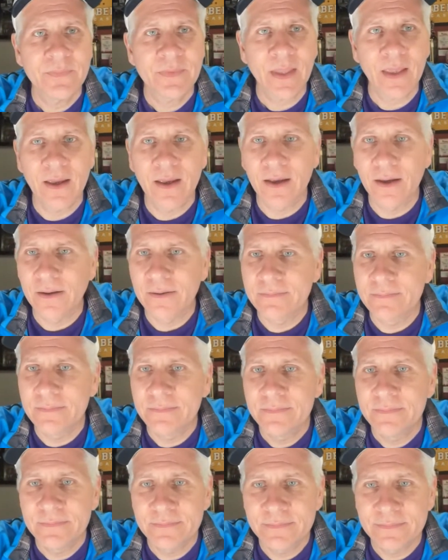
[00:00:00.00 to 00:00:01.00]

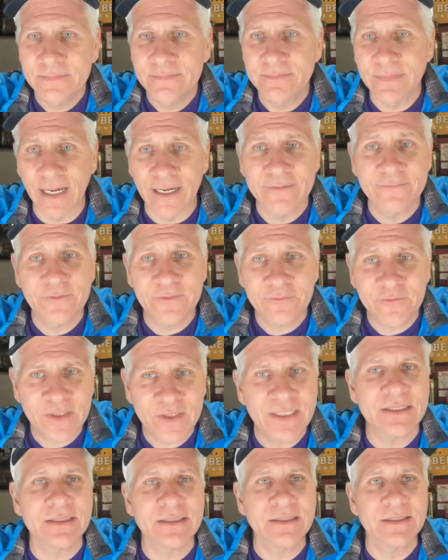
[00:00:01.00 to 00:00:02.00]

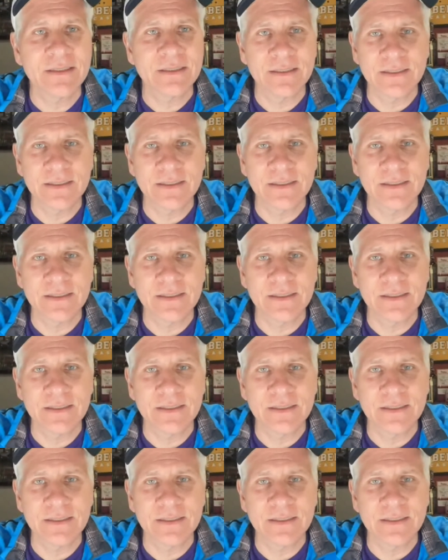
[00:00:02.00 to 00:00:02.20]
9:15.